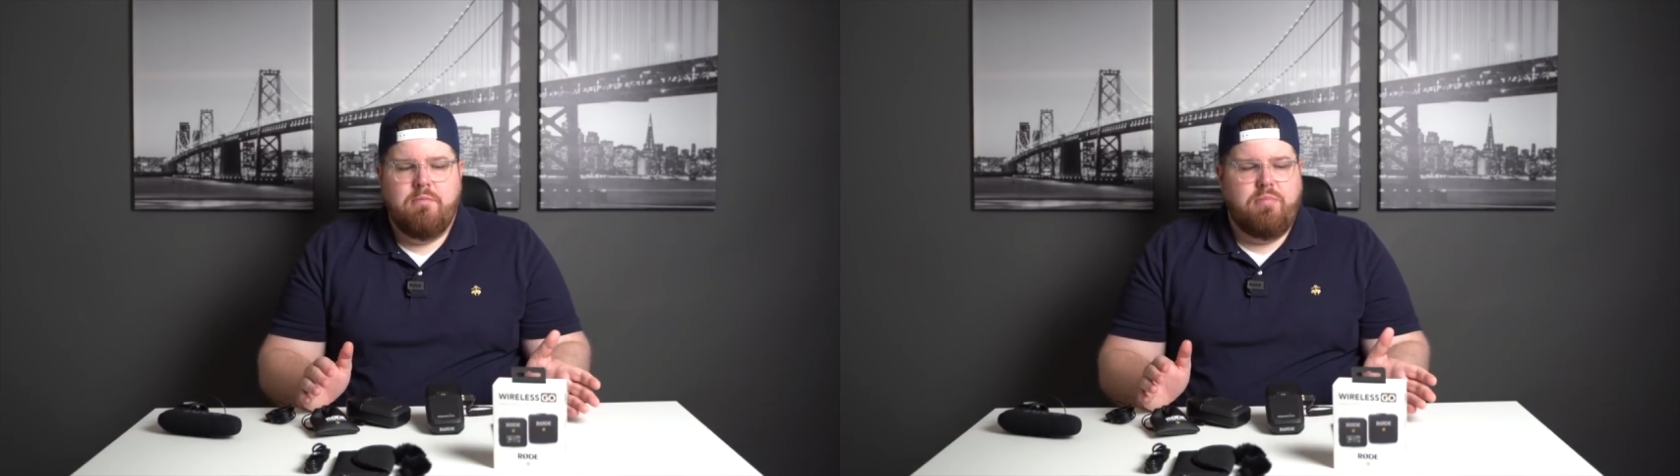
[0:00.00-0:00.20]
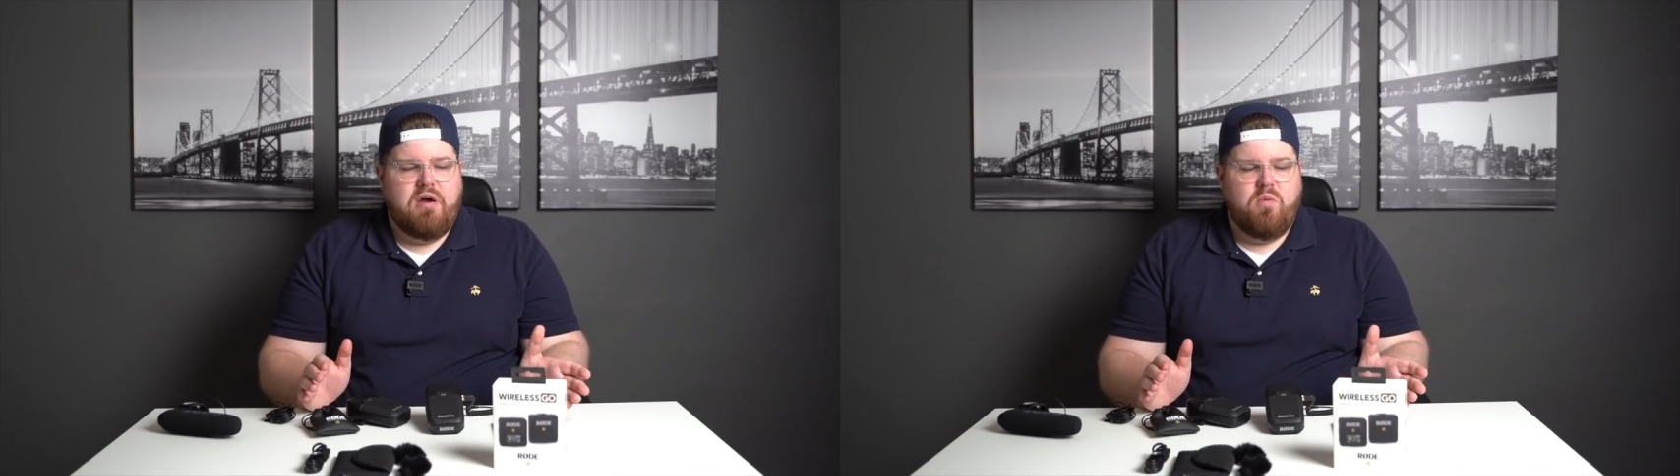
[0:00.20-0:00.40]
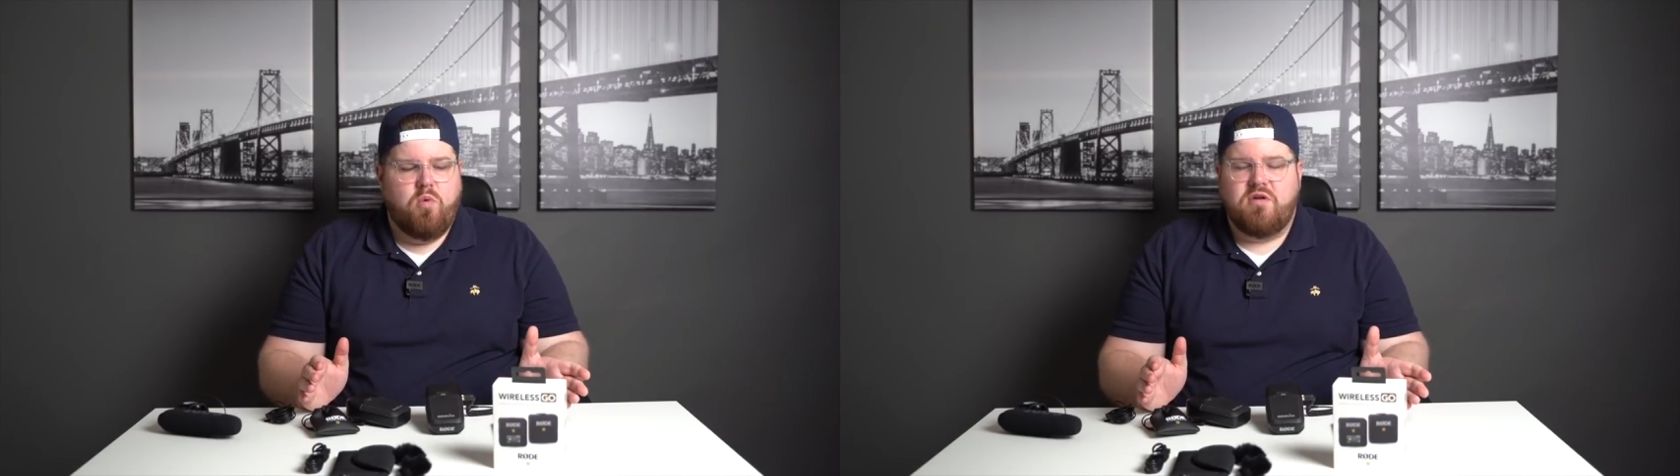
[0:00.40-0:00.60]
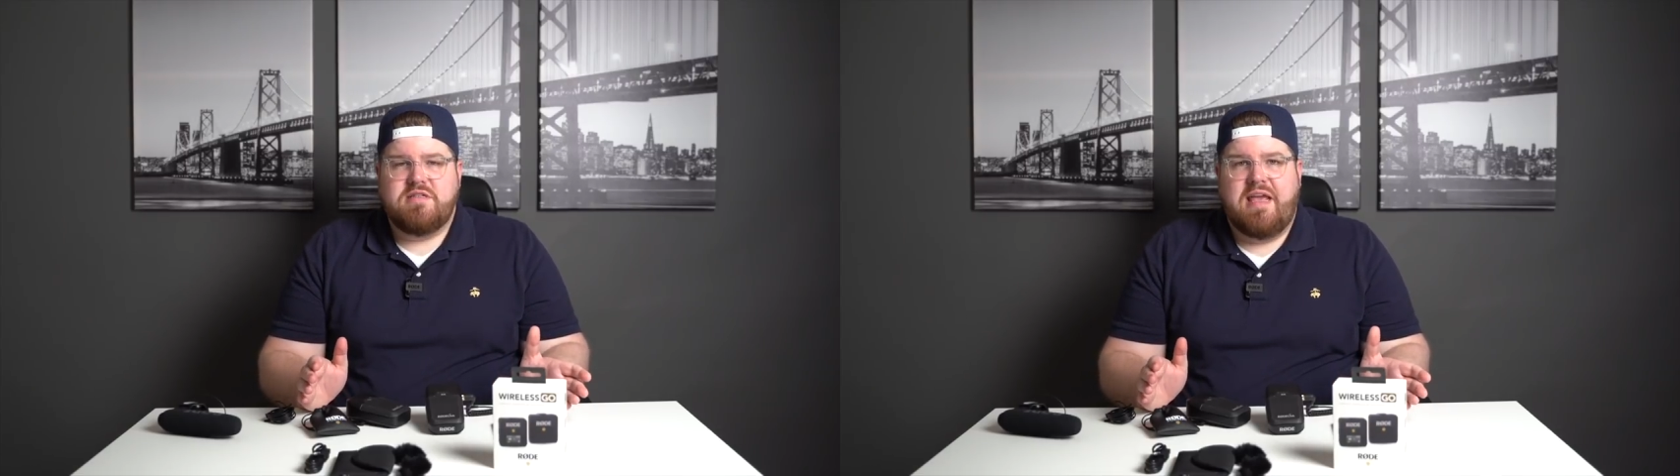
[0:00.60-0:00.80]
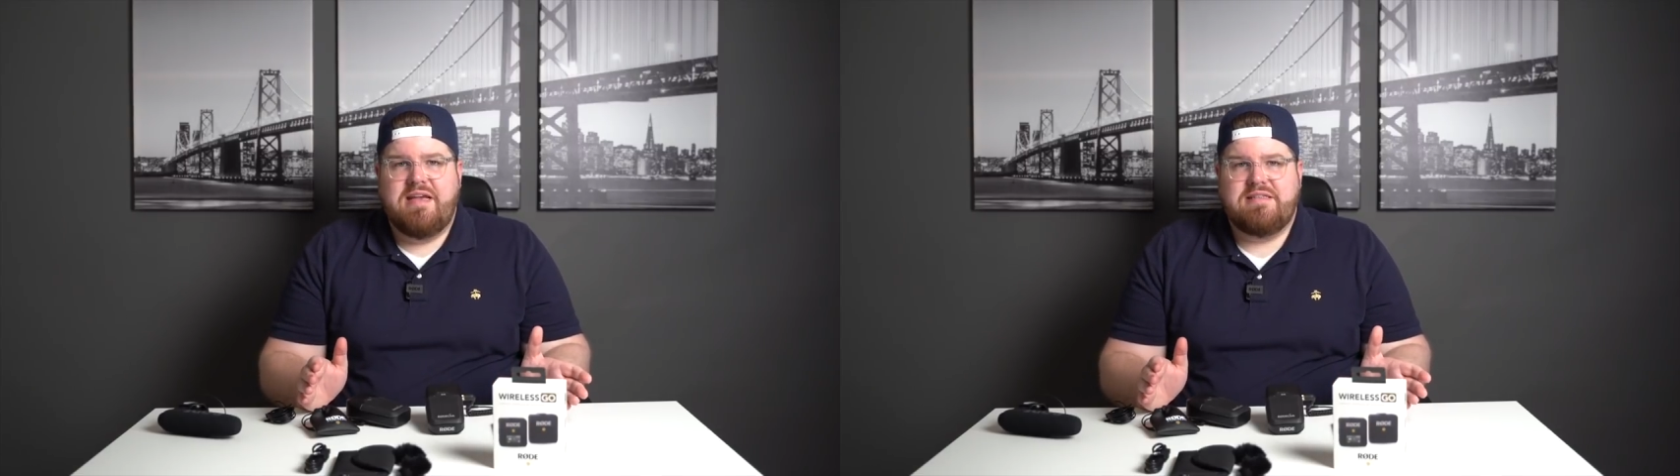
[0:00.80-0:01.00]
But
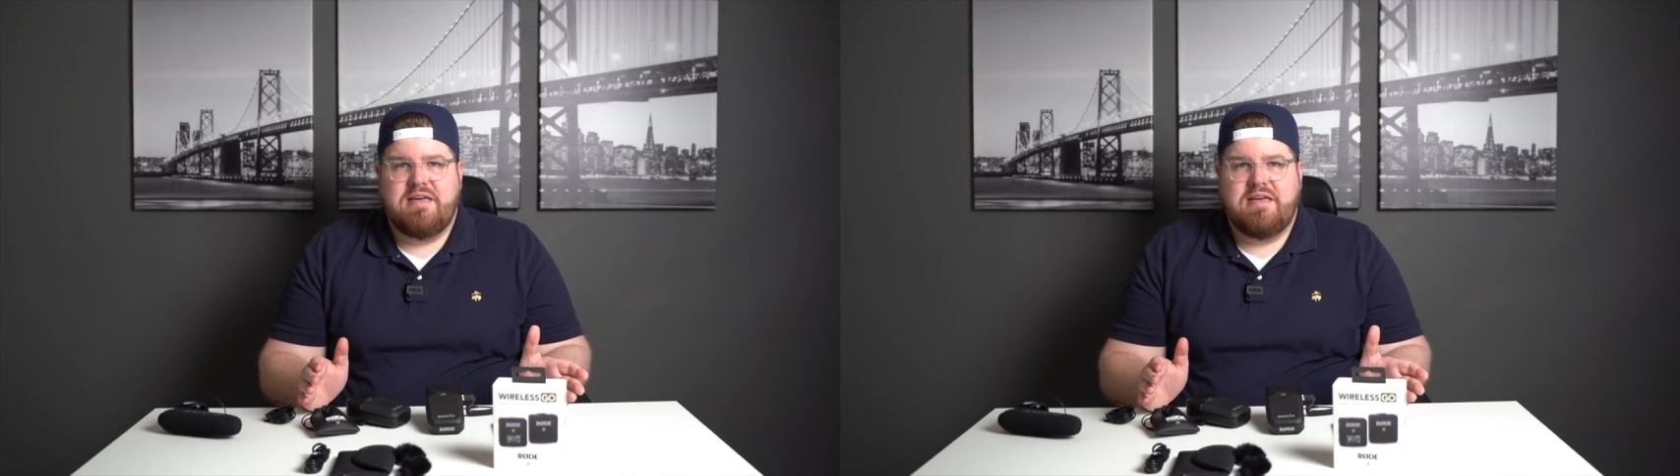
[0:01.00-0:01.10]
worst case